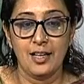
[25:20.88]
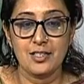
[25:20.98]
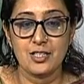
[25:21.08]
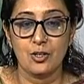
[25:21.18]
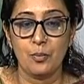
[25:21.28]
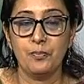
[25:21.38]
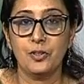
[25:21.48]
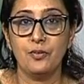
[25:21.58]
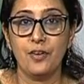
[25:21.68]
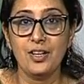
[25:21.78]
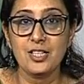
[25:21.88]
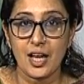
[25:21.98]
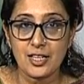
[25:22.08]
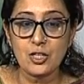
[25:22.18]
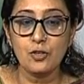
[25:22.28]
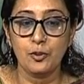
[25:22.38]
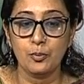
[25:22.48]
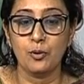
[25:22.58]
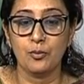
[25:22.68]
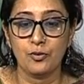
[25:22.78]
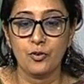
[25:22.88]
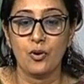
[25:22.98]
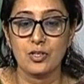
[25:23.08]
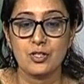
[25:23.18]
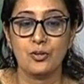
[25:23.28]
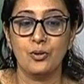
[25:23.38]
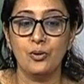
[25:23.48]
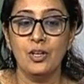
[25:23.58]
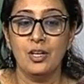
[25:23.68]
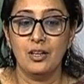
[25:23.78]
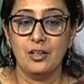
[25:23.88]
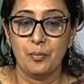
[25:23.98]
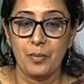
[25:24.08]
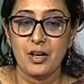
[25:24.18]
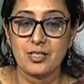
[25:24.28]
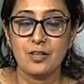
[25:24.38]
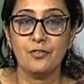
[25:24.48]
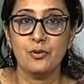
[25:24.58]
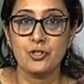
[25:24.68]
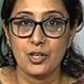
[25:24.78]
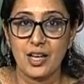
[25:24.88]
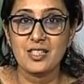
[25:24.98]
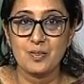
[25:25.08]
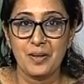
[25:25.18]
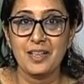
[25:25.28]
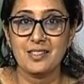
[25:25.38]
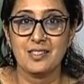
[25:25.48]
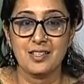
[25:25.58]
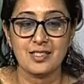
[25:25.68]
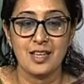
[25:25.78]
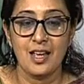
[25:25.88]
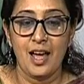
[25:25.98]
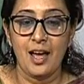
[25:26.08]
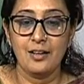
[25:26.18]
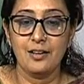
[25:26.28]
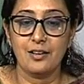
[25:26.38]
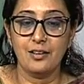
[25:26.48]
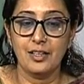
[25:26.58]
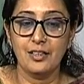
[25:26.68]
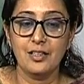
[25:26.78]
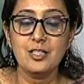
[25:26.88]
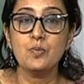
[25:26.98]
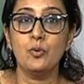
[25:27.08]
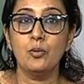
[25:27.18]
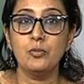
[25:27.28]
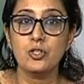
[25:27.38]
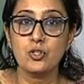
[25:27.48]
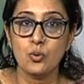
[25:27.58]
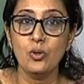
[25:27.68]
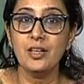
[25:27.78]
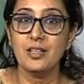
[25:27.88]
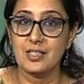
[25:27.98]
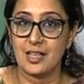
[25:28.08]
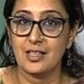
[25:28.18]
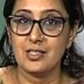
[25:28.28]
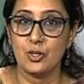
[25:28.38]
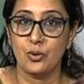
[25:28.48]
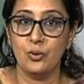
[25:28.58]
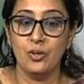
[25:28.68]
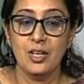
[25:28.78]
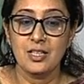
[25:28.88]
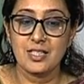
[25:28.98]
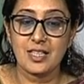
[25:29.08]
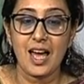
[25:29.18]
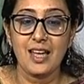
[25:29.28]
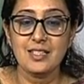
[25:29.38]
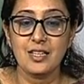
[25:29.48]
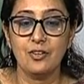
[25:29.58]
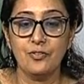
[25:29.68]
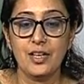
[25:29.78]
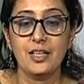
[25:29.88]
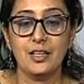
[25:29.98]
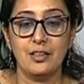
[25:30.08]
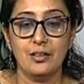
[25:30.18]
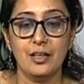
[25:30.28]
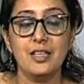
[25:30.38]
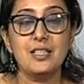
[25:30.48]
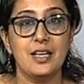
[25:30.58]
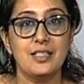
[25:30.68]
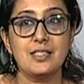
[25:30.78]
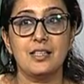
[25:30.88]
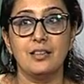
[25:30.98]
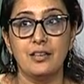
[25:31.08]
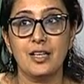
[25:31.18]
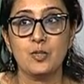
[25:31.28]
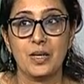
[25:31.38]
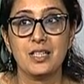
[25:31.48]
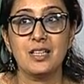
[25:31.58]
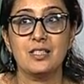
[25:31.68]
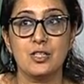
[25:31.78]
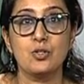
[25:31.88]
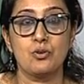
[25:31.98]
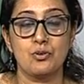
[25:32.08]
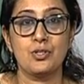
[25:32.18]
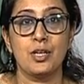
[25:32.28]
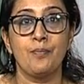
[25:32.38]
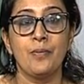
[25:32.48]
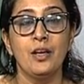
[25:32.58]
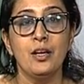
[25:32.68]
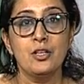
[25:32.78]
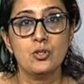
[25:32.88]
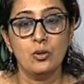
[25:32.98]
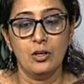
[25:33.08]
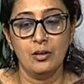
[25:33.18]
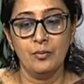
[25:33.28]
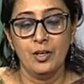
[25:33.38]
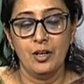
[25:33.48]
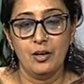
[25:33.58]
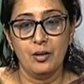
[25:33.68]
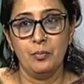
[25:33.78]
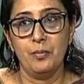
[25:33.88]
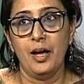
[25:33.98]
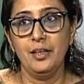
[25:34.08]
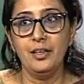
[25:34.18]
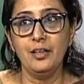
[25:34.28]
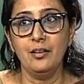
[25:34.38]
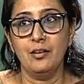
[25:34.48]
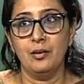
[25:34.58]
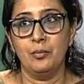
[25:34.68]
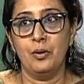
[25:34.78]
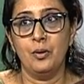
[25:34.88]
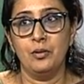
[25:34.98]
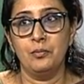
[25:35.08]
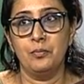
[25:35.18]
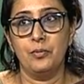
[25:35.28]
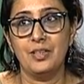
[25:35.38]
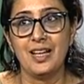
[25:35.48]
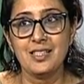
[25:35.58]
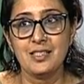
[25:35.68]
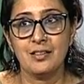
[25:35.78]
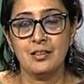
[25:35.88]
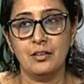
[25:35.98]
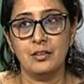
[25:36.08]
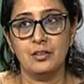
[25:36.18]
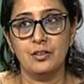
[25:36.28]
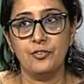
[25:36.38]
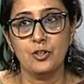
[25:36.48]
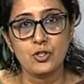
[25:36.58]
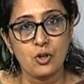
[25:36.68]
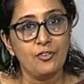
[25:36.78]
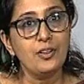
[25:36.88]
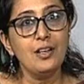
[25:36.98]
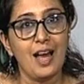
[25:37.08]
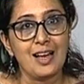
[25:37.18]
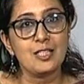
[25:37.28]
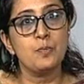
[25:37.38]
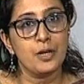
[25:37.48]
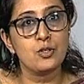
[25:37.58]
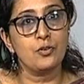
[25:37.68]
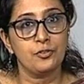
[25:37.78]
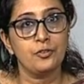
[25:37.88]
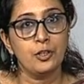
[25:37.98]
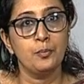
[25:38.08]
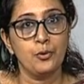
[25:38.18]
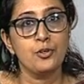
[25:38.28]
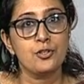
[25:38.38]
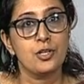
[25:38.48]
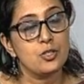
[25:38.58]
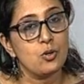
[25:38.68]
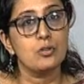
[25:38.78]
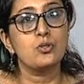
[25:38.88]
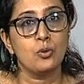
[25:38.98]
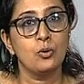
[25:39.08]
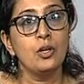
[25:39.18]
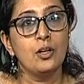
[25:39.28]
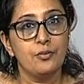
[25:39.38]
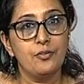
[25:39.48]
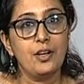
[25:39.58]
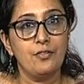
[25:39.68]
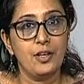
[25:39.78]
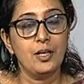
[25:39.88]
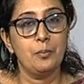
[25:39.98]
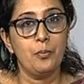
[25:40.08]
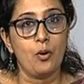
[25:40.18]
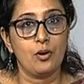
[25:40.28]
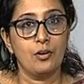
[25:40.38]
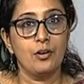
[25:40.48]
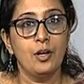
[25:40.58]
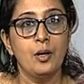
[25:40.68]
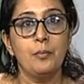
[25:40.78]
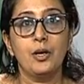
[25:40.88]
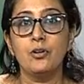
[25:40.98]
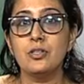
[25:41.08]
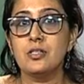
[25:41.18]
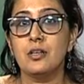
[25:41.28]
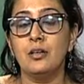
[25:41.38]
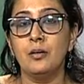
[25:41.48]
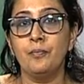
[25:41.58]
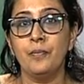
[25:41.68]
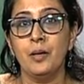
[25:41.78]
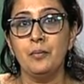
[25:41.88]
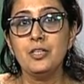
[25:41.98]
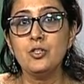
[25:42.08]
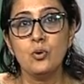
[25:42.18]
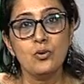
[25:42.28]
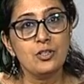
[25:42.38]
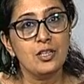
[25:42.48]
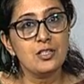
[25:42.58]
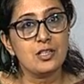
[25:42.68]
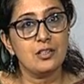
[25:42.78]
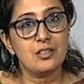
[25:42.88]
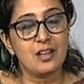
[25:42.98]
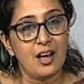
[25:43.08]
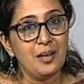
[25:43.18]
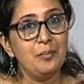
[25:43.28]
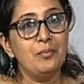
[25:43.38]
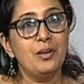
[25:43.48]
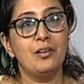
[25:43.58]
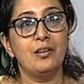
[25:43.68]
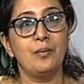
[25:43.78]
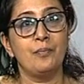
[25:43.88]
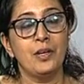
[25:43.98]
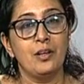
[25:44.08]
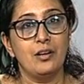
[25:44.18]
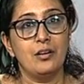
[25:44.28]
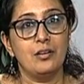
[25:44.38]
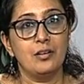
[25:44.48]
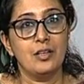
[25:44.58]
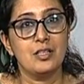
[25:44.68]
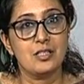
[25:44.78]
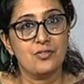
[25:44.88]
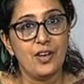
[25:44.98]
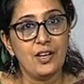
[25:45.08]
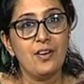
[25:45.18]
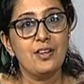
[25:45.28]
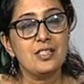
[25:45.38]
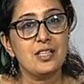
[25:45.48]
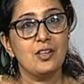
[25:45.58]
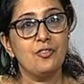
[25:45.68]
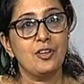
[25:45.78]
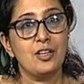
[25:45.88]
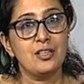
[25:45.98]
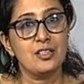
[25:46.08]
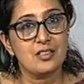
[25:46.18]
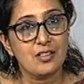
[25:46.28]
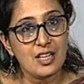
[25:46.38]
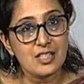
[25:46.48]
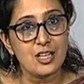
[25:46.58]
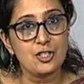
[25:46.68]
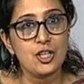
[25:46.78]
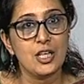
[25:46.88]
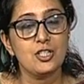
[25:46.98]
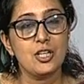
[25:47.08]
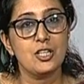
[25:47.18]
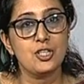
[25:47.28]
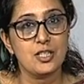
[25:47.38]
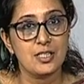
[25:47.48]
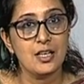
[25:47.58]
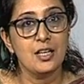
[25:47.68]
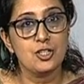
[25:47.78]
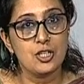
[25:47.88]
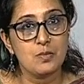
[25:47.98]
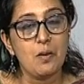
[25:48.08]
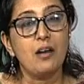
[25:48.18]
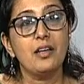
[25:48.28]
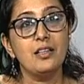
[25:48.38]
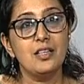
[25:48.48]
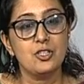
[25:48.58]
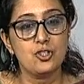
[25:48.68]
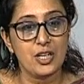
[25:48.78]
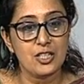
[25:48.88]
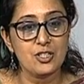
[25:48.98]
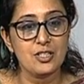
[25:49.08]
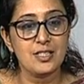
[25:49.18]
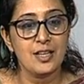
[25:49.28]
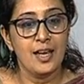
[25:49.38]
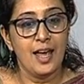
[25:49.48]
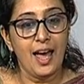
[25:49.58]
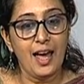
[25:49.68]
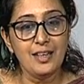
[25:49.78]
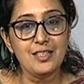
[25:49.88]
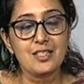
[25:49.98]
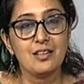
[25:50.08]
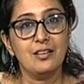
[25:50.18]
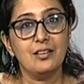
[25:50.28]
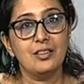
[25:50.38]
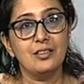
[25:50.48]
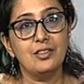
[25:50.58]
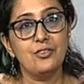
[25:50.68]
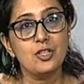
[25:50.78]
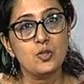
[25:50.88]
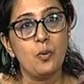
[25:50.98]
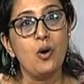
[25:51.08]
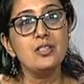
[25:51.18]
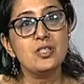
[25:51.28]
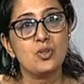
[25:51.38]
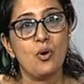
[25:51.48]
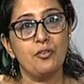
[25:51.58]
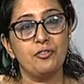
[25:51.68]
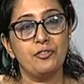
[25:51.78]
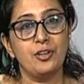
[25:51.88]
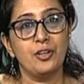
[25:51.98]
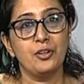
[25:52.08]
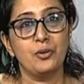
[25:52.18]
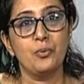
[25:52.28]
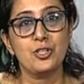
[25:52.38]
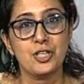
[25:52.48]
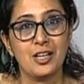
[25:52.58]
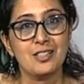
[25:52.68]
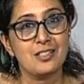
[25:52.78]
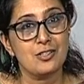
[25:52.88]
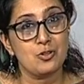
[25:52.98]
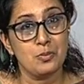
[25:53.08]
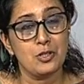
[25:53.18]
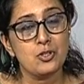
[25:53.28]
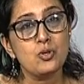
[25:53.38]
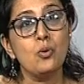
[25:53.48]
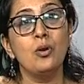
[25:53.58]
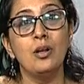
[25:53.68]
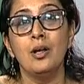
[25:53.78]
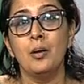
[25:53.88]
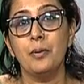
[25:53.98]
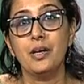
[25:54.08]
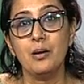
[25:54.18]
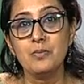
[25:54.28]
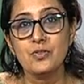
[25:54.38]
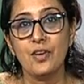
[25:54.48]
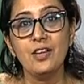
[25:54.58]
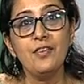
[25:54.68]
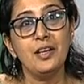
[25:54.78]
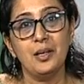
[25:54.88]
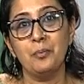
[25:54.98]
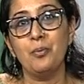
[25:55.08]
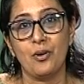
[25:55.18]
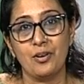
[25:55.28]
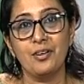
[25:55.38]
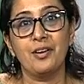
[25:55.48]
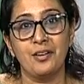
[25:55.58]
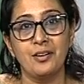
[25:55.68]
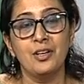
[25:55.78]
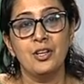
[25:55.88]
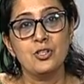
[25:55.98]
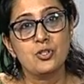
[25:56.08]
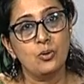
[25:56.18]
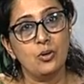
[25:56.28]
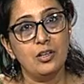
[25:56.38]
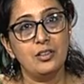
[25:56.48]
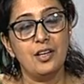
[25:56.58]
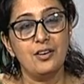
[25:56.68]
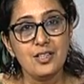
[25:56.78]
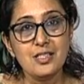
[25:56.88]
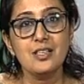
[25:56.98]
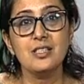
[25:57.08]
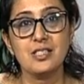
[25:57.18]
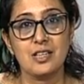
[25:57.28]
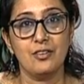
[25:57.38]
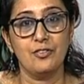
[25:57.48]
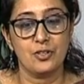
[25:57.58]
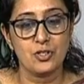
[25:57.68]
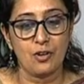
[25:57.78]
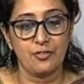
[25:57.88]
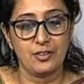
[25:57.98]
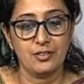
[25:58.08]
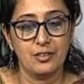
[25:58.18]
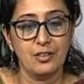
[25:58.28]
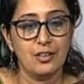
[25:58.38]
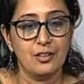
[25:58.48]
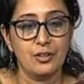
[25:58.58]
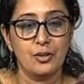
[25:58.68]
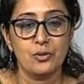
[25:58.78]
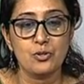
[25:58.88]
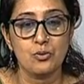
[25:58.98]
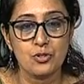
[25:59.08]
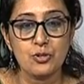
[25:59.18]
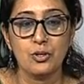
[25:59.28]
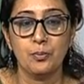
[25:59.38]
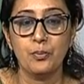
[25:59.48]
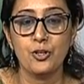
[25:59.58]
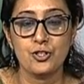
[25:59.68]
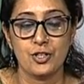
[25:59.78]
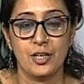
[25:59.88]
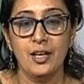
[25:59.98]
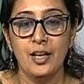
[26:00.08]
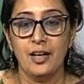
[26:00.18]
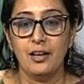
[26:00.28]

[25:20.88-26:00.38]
And uh, the very title of the poem, of course, you know, uh, past and future explains this. And uh, in this poem, the soul, in a sense, you know, stands in a vague, uh, intense uh, expectancy, so to say. So um, um, I think uh, uh, that's the, the, philosophical aspect of her poetry is also very, very important because um, please note that time um, uh, is very, very significant. Things are changing. She's, she's marking these changes and uh, the, the response of, uh, you know, what she considers to be the soul becomes very, very important here. So uh, there is this uh, philosophical, uh, you know, tone to her poetry.